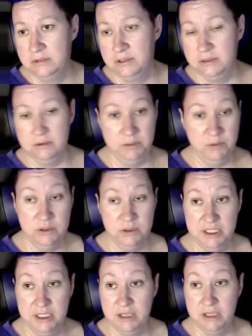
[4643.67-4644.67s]
holy
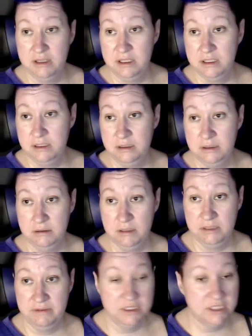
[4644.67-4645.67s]
moly, nothing. I'll
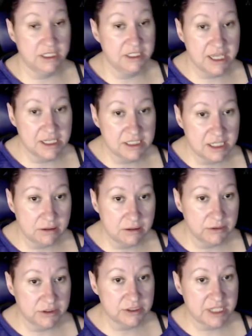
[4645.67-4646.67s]
leave it as untagged. I don't
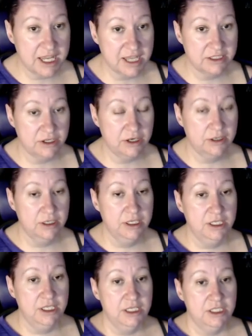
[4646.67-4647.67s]
know what those tags are.
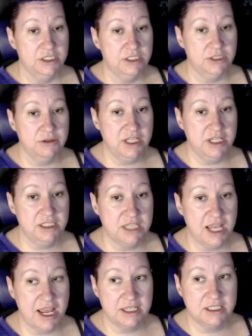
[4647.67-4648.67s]
So this
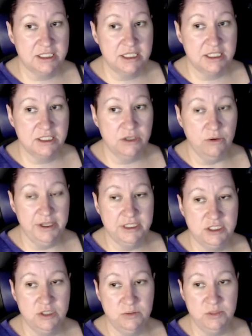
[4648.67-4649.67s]
text is
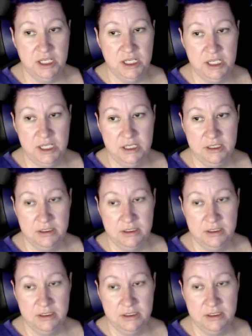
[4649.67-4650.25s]
going to be